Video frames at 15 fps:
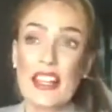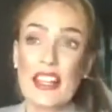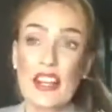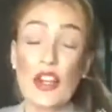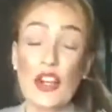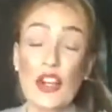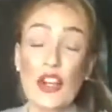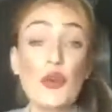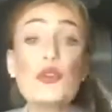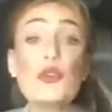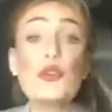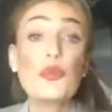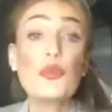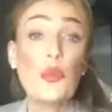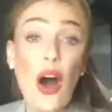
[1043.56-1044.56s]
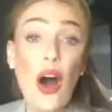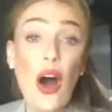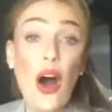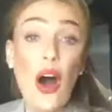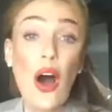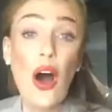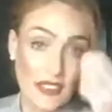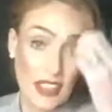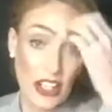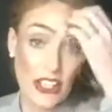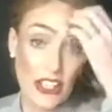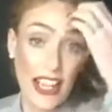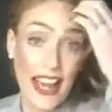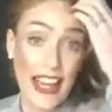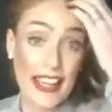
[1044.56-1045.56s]
who you are.
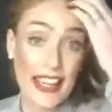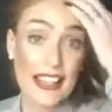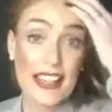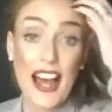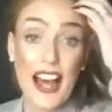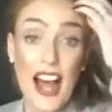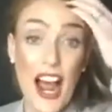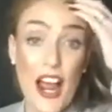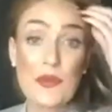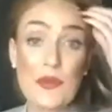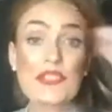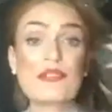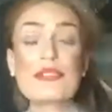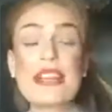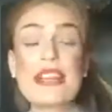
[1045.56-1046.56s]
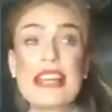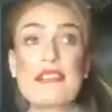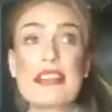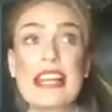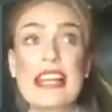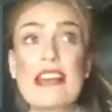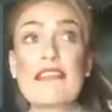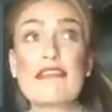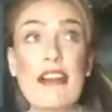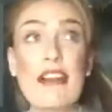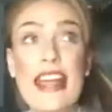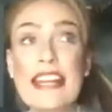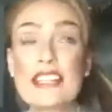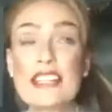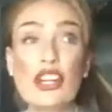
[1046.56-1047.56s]
Okay, I was really, really
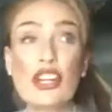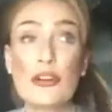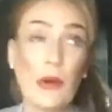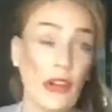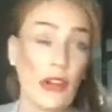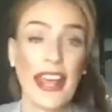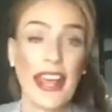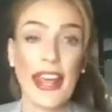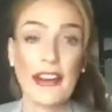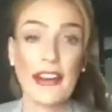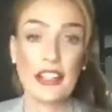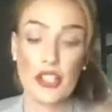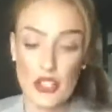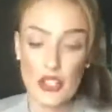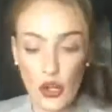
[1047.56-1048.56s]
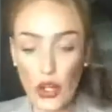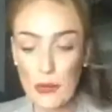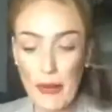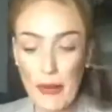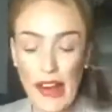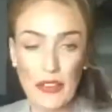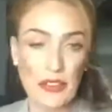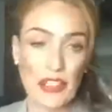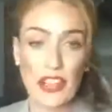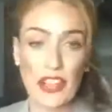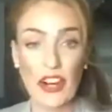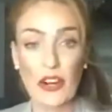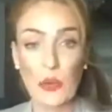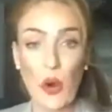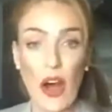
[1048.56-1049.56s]
afraid to come on here and talk about, you
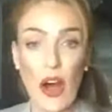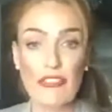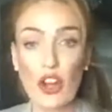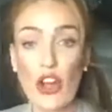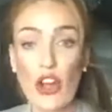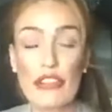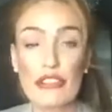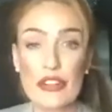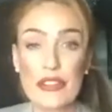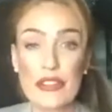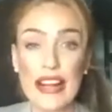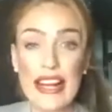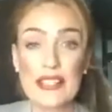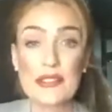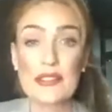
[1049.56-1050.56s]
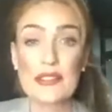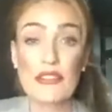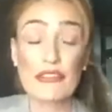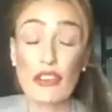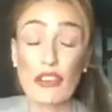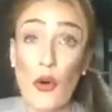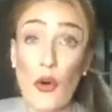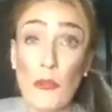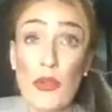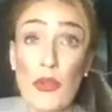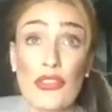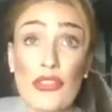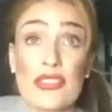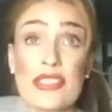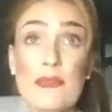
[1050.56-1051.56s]
know, what I've gone through the last 4
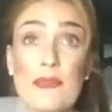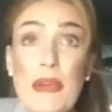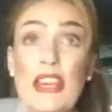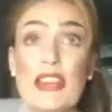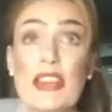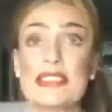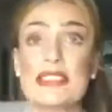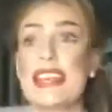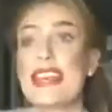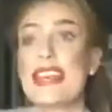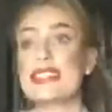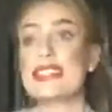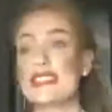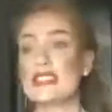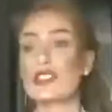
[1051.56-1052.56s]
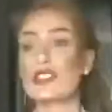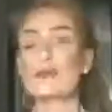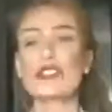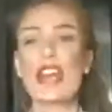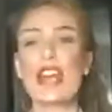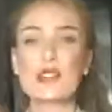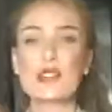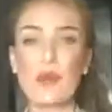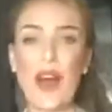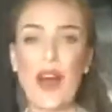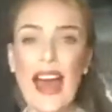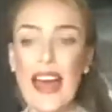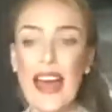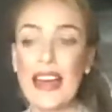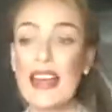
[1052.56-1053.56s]
months because it's a subject where